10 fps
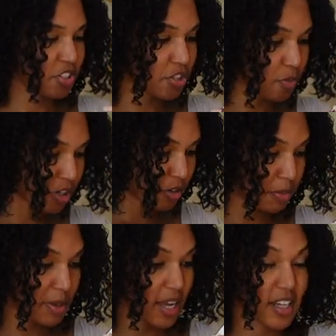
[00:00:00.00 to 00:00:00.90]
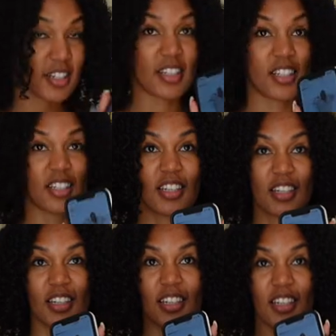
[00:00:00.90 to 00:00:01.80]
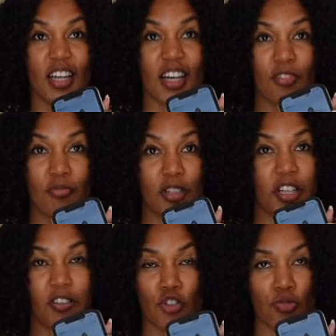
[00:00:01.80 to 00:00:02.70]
She's wearing it with pants. That's really giving